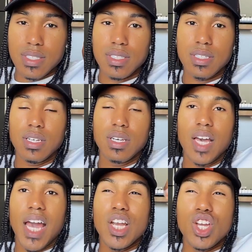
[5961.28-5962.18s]

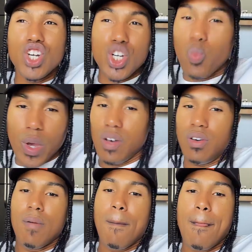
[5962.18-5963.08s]
happiness
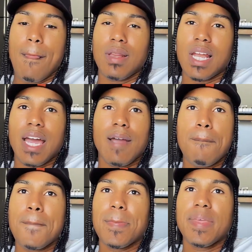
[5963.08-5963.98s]
and goodwill.
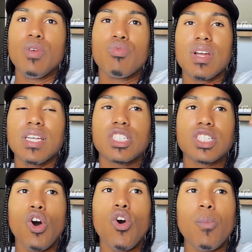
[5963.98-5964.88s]
Like,
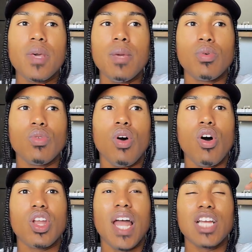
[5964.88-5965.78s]
he really
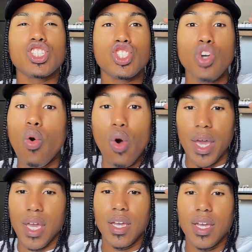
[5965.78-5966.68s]
sold people on
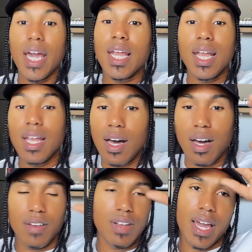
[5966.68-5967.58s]
like
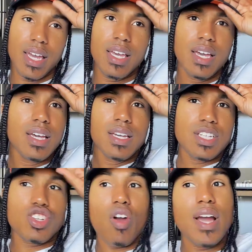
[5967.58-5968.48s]
joy and
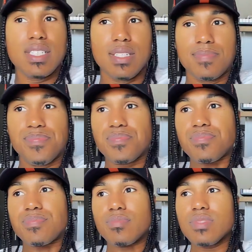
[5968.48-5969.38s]
love. Like, it's
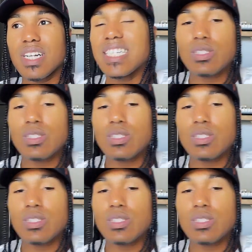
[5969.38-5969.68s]
crazy.